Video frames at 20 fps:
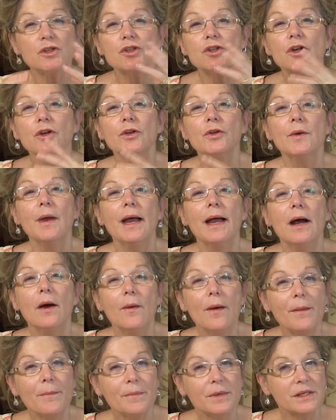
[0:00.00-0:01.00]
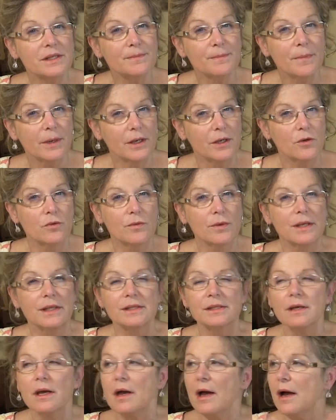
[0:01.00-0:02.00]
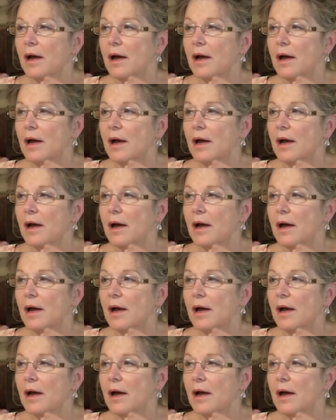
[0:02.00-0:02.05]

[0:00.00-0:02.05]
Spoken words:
show you how I mix my greens,